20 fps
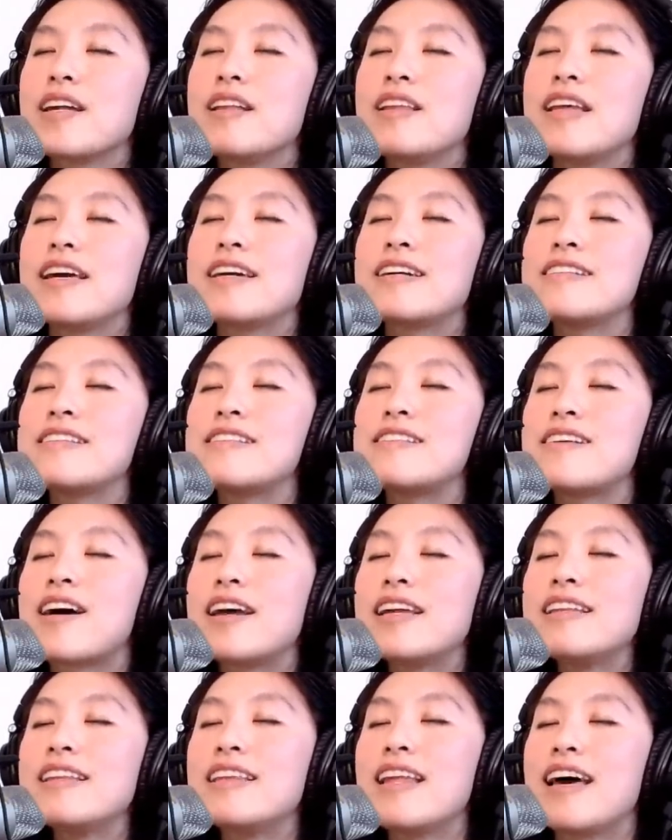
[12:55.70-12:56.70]
Like
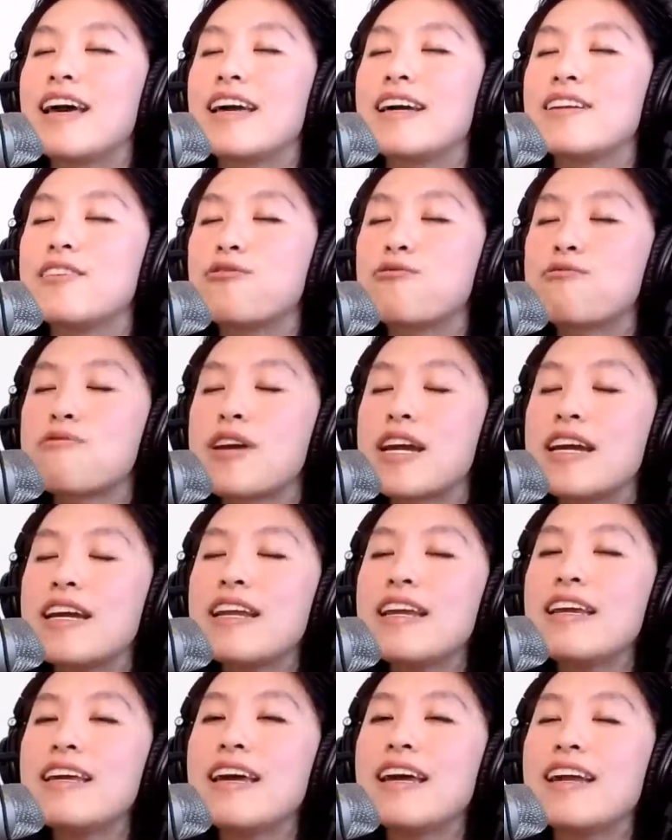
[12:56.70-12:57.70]
sunlight
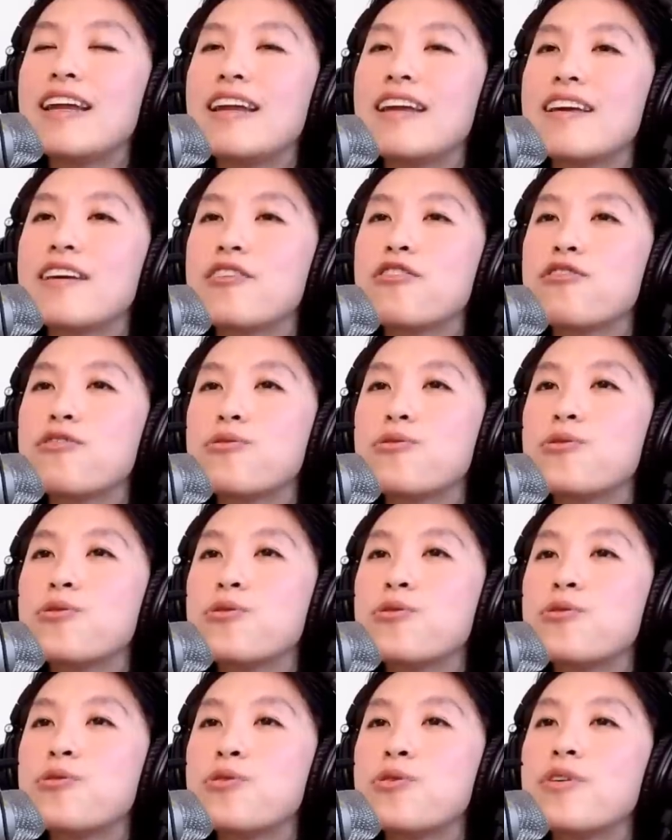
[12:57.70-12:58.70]
radiating
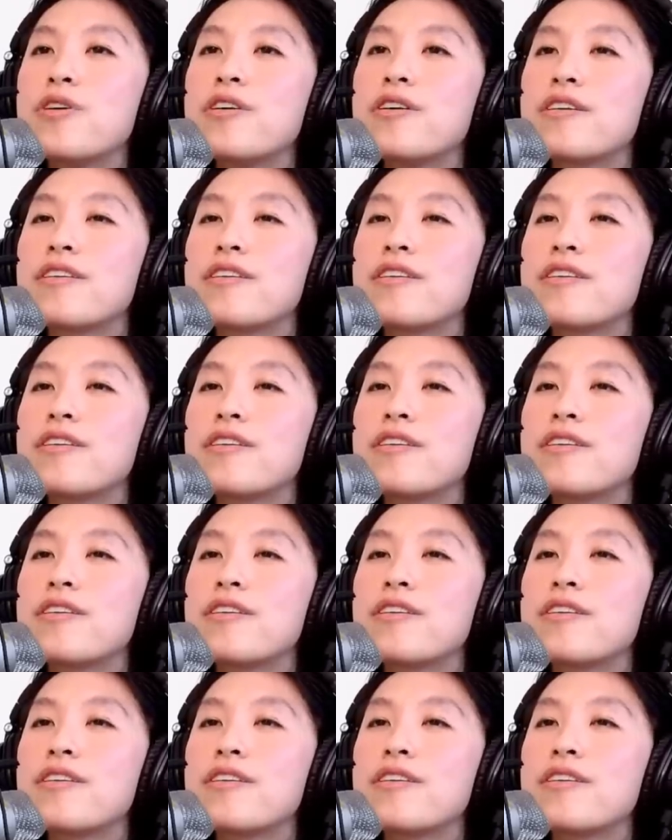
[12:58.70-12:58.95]
through